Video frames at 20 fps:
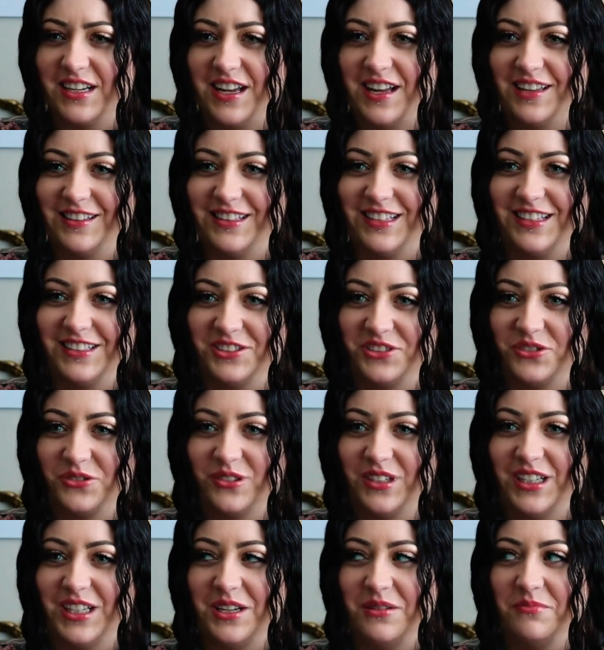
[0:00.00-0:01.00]
had that
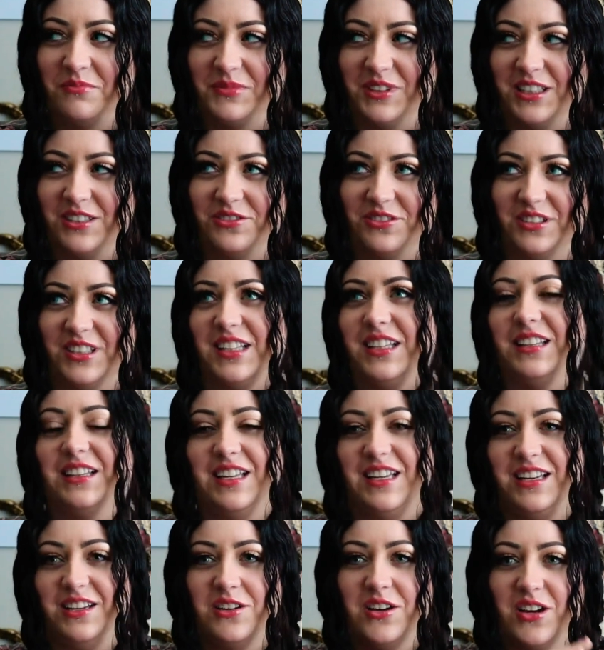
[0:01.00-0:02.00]
dream literally,
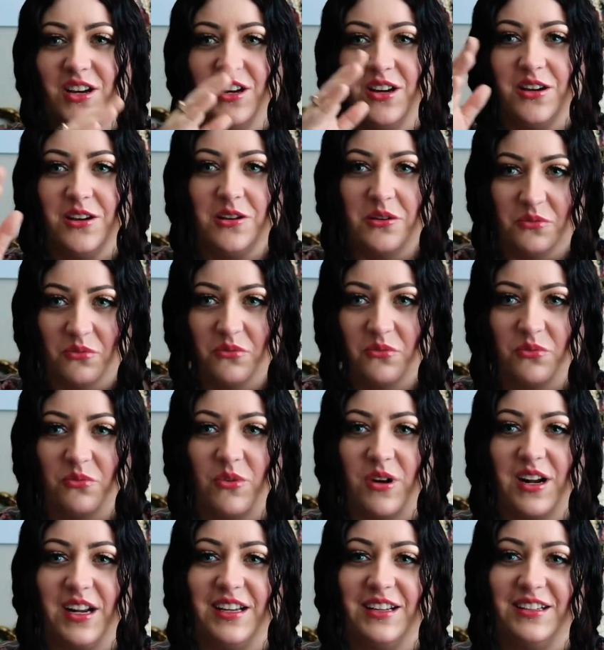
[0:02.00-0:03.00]
like,
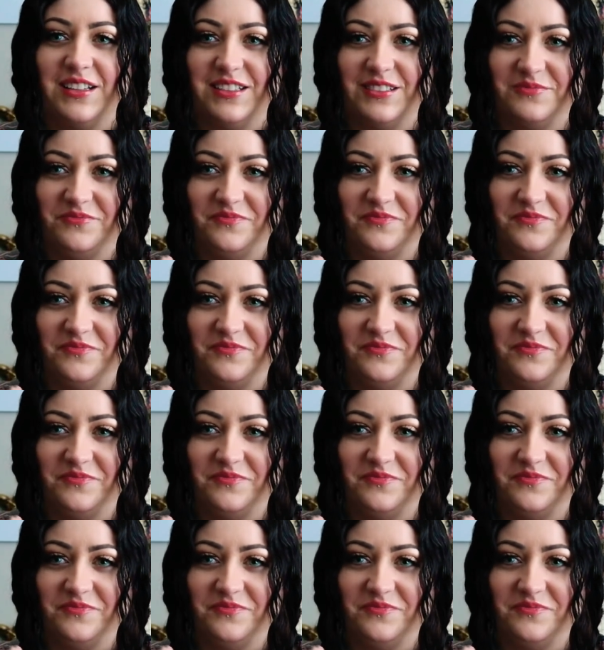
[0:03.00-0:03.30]
right